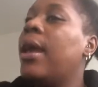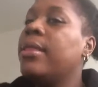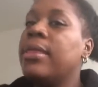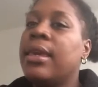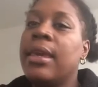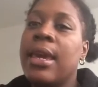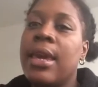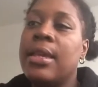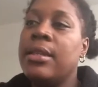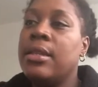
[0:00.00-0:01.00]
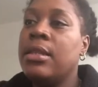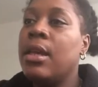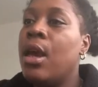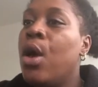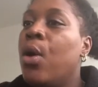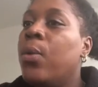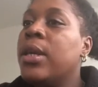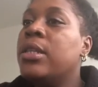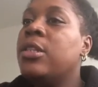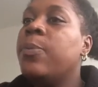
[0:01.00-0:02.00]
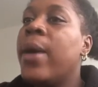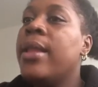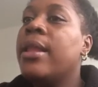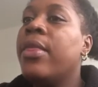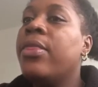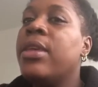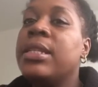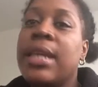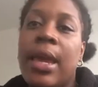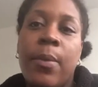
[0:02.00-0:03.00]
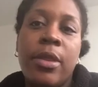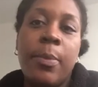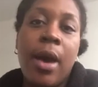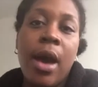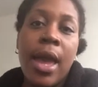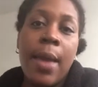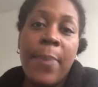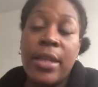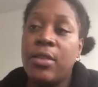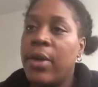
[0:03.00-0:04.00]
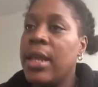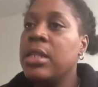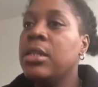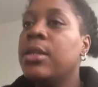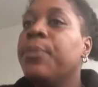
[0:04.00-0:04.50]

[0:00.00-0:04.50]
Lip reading: and the kids, we spent the day with my best friend.